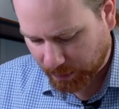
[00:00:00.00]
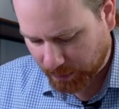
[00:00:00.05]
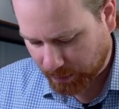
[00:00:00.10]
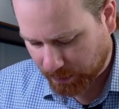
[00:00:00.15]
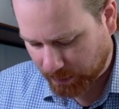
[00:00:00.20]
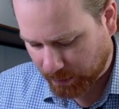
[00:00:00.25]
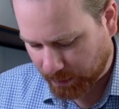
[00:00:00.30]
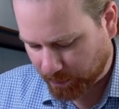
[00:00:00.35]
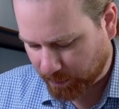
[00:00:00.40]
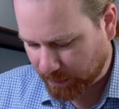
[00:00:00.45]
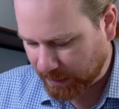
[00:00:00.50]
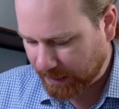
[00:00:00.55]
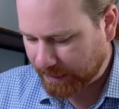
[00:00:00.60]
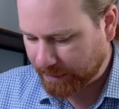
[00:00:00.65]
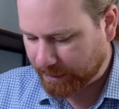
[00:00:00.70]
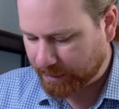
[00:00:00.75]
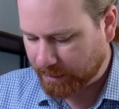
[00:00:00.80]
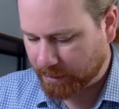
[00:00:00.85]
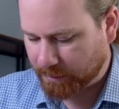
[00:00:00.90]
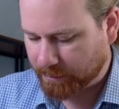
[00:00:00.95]
Our
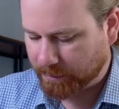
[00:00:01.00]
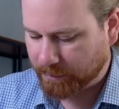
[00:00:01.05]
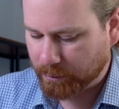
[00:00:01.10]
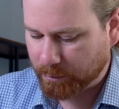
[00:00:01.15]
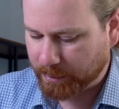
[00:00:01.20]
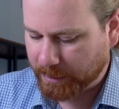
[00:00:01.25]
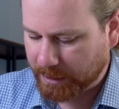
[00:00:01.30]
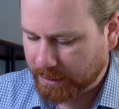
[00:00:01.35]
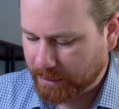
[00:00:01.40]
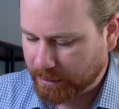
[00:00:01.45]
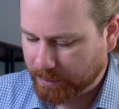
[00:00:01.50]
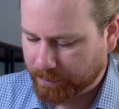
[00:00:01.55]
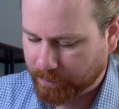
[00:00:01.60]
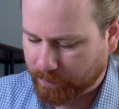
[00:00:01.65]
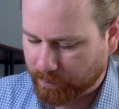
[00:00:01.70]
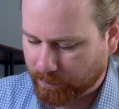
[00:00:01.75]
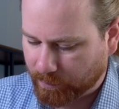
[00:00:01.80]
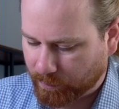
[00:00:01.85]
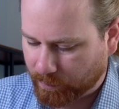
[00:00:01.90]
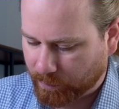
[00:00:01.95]
molecular formula,
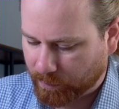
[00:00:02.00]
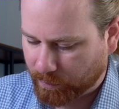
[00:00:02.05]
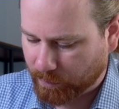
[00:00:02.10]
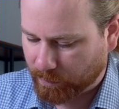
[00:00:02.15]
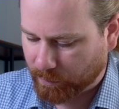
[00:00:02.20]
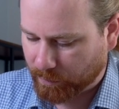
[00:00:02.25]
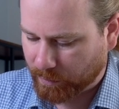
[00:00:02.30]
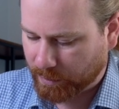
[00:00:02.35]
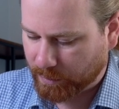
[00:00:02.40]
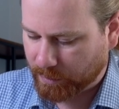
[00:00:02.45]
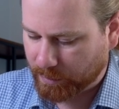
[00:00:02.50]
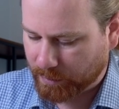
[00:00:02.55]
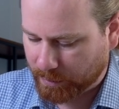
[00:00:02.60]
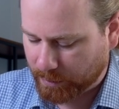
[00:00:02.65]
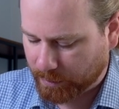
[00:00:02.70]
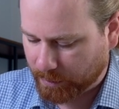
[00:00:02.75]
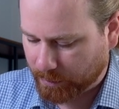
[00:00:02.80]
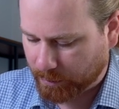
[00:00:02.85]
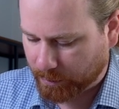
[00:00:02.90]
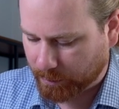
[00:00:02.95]

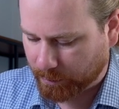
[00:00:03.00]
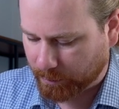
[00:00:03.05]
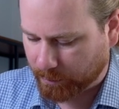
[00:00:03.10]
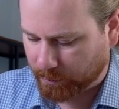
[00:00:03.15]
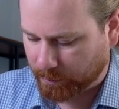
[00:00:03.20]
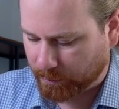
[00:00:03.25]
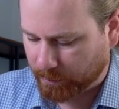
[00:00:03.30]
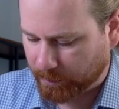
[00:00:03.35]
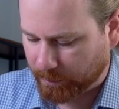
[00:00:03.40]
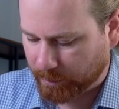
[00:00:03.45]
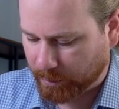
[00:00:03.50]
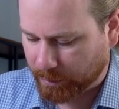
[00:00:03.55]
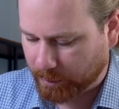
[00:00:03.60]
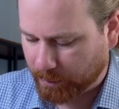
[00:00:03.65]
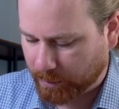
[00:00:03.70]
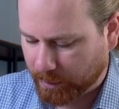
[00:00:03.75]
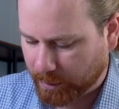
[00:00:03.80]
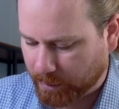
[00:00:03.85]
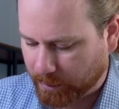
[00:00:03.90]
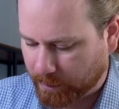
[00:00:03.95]
so we've got
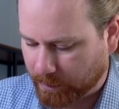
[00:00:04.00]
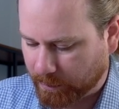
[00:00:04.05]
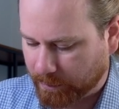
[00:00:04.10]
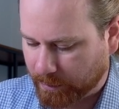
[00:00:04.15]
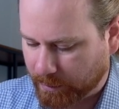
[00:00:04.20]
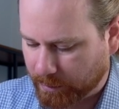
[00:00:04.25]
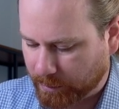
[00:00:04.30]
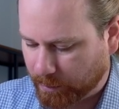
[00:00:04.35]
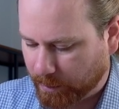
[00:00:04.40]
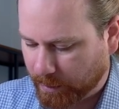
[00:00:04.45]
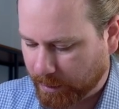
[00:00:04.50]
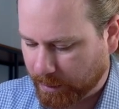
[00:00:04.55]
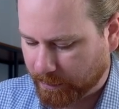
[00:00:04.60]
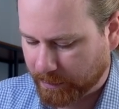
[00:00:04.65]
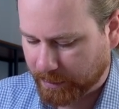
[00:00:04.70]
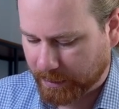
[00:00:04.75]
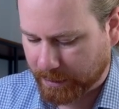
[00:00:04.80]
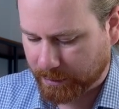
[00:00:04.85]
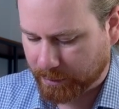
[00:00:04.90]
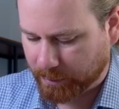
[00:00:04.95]
12,
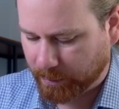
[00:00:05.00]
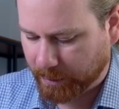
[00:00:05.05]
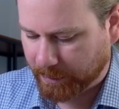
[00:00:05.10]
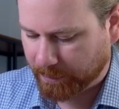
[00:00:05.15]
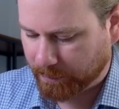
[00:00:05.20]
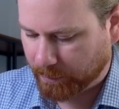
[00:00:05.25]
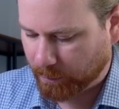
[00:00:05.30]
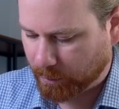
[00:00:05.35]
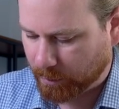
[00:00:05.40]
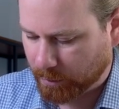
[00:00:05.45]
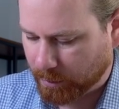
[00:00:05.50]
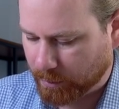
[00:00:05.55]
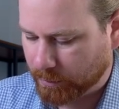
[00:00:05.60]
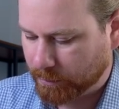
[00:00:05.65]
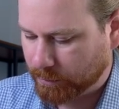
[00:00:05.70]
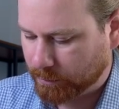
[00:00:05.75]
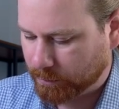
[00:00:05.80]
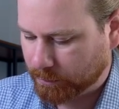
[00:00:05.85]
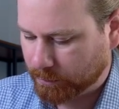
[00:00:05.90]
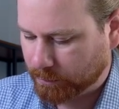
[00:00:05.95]
so that's 24